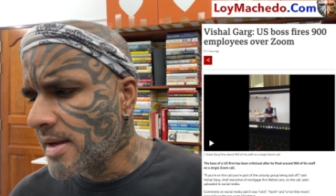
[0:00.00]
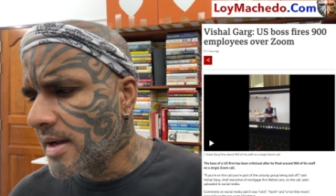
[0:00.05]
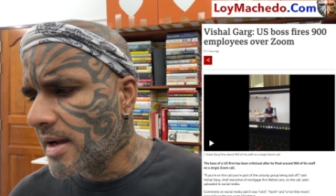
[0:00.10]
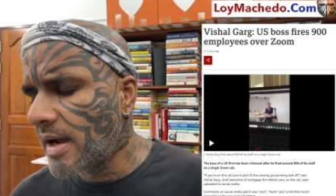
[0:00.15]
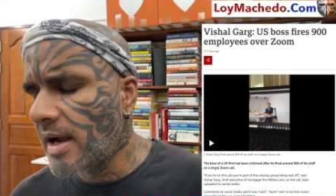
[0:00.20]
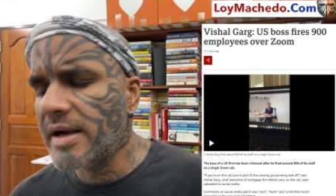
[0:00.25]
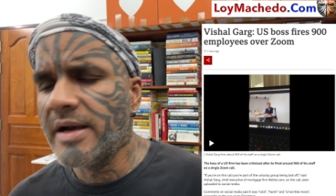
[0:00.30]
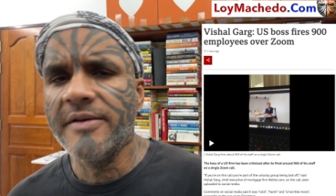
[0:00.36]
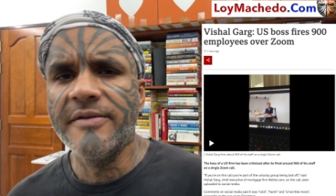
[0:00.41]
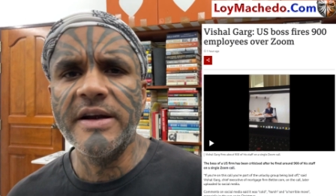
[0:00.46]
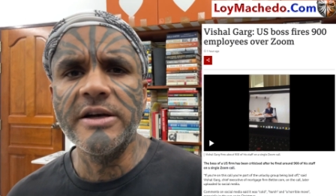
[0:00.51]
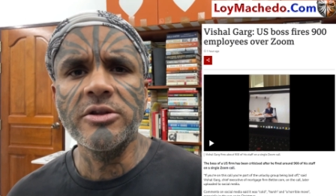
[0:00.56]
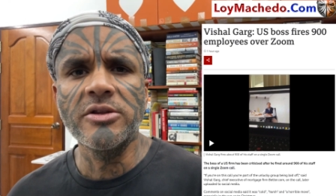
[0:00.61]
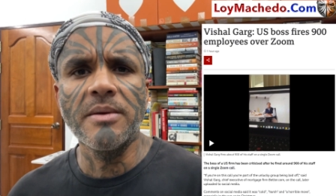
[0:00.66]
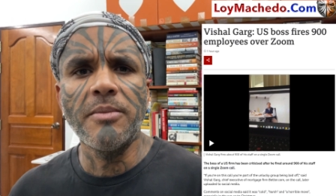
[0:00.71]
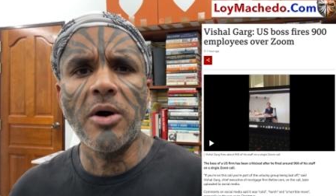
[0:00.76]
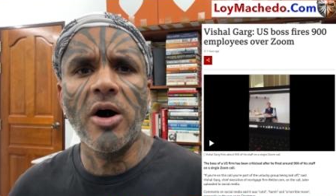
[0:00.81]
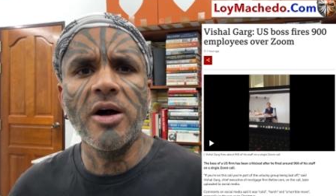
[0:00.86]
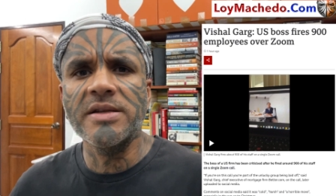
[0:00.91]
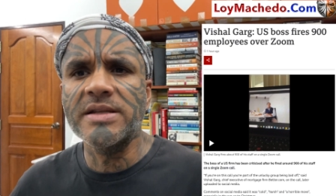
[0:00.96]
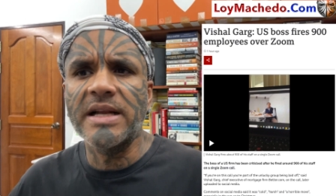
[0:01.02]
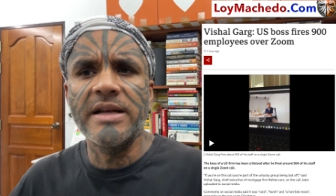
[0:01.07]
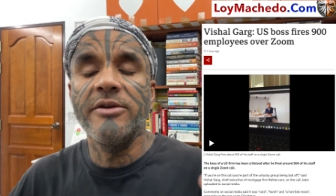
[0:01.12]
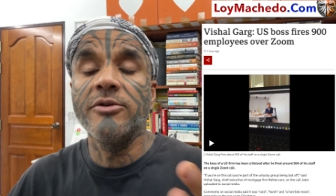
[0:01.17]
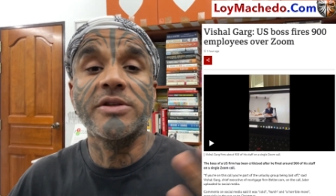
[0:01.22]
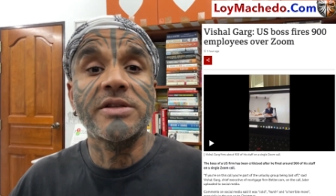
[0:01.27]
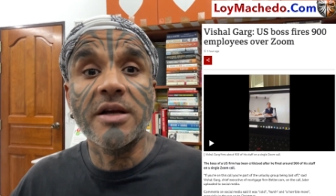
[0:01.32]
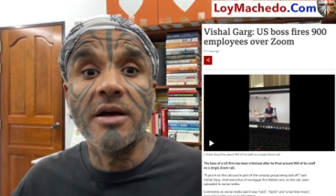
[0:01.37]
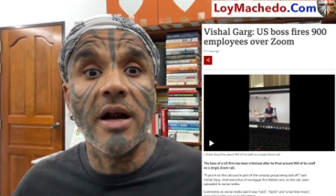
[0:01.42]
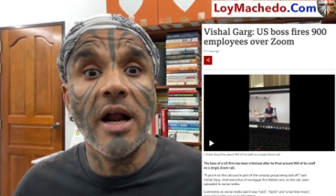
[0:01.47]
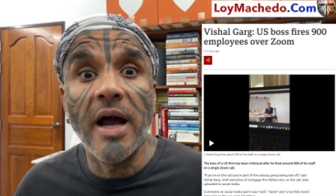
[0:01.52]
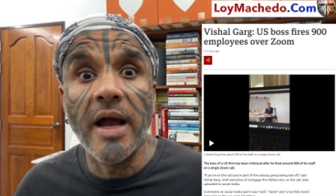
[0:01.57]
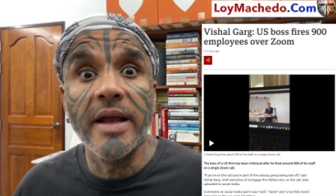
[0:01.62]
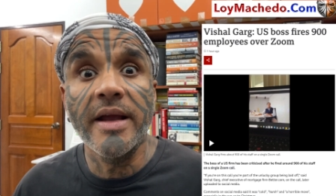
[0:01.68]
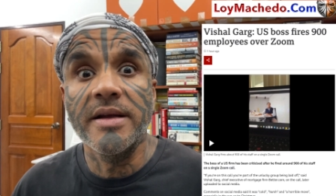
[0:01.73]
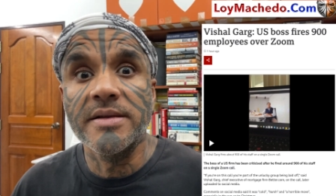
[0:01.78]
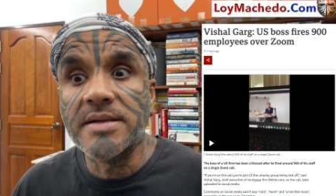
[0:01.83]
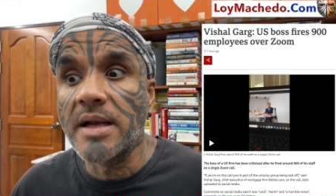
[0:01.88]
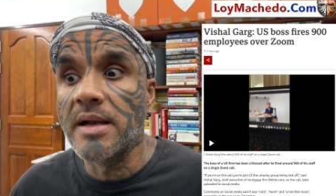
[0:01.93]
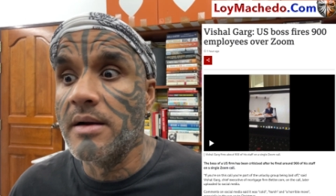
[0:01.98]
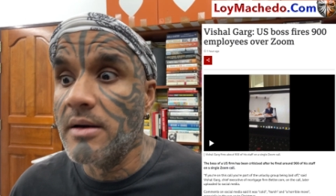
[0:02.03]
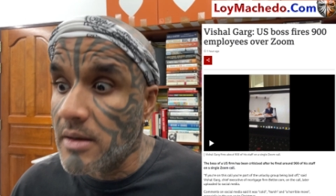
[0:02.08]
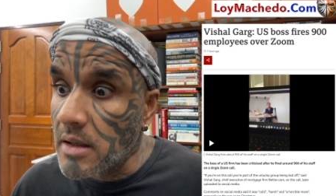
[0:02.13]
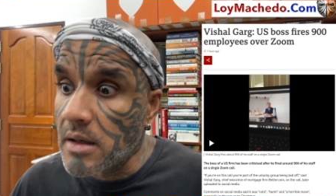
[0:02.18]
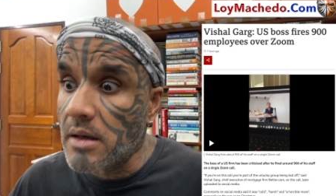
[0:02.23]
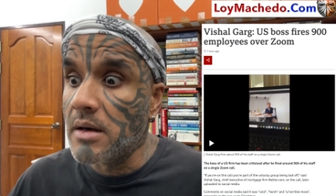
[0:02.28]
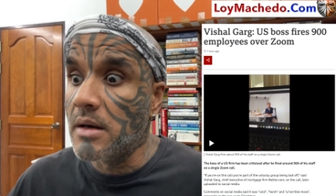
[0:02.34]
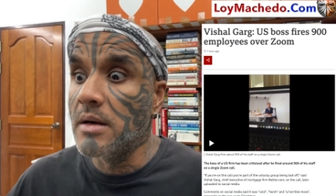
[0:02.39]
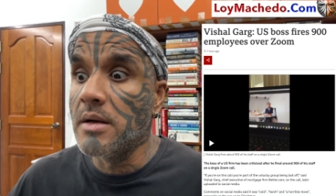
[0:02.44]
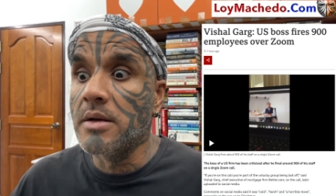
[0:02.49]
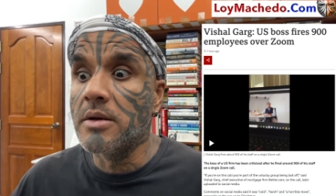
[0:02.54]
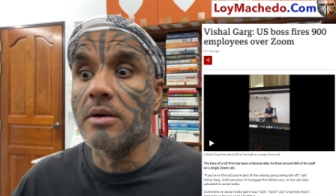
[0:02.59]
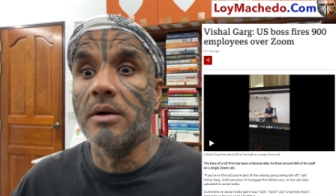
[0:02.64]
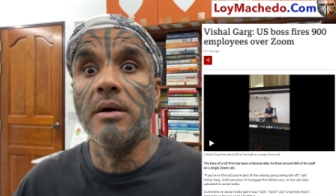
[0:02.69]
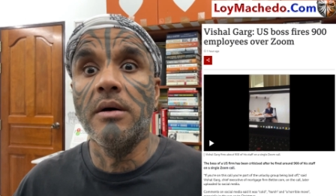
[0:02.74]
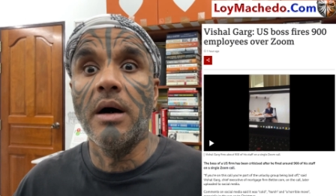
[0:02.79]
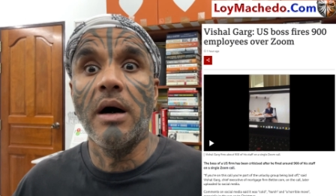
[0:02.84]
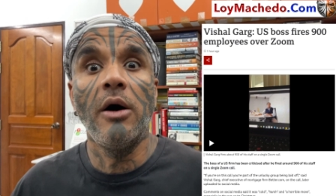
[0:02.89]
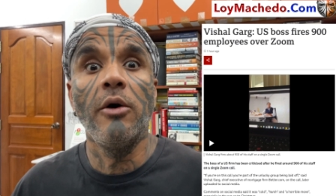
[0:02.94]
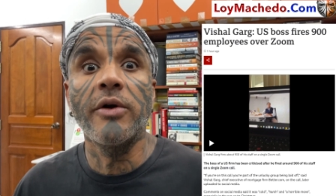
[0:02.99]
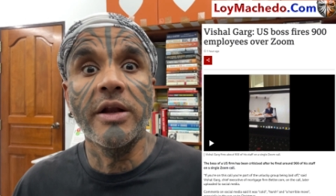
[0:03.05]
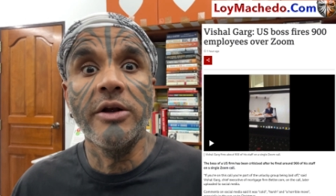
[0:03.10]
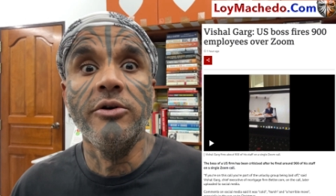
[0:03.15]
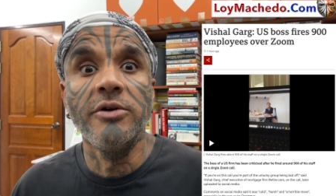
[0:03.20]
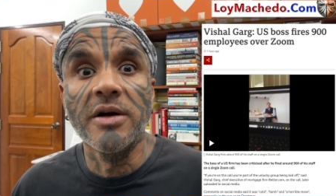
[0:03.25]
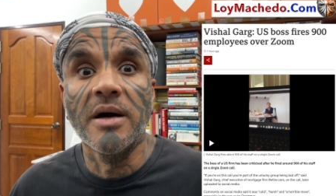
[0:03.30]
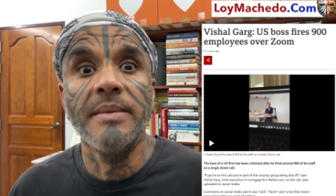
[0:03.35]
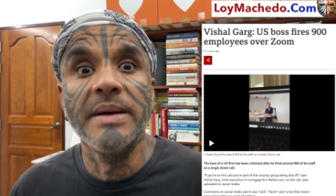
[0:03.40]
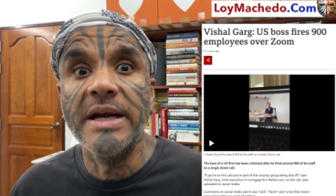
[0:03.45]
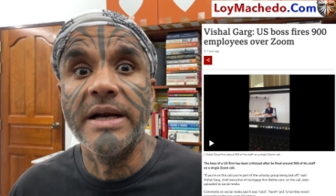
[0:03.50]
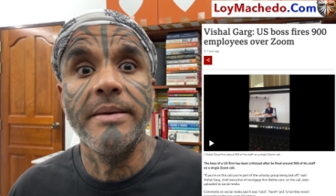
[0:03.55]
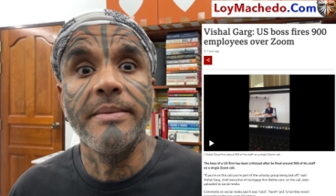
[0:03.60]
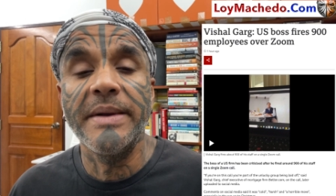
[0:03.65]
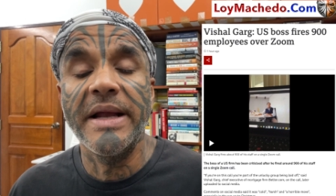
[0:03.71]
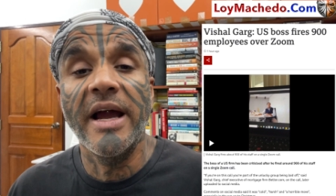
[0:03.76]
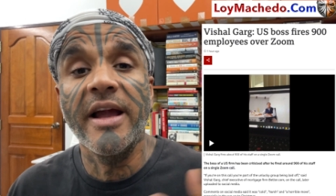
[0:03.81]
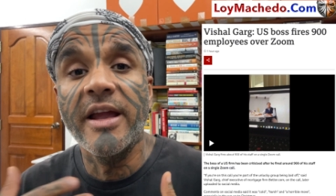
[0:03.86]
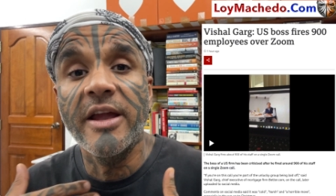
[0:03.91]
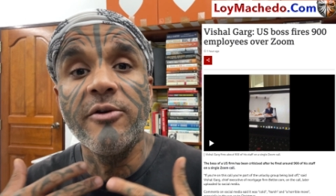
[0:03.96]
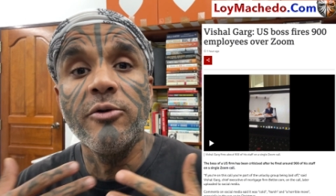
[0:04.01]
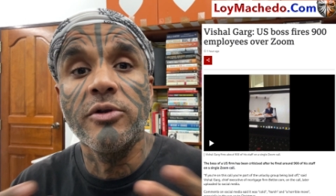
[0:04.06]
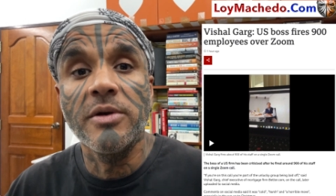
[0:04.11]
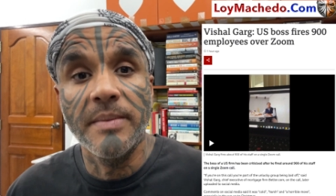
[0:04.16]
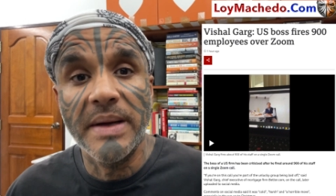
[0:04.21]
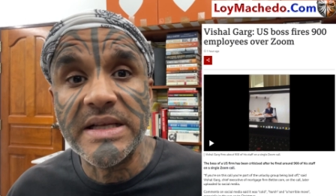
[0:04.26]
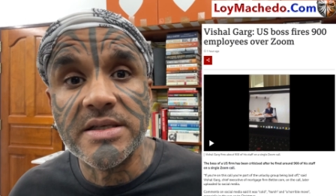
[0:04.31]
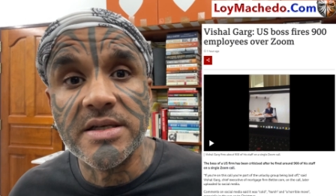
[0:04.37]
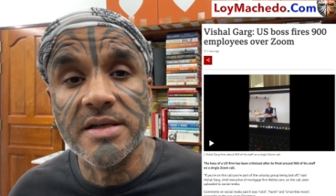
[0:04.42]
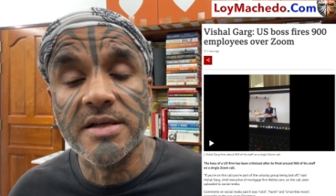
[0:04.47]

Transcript: And he went to the boss and he was crying and saying, oh, you know, how can you terminate me? I give you the best